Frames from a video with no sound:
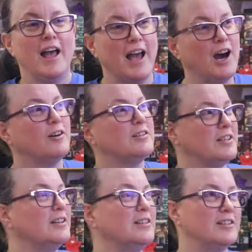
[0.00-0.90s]
how
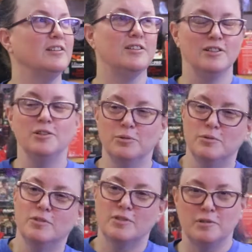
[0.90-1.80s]
to
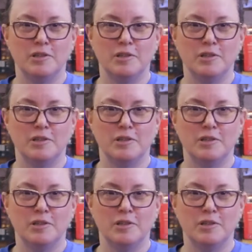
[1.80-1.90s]
use,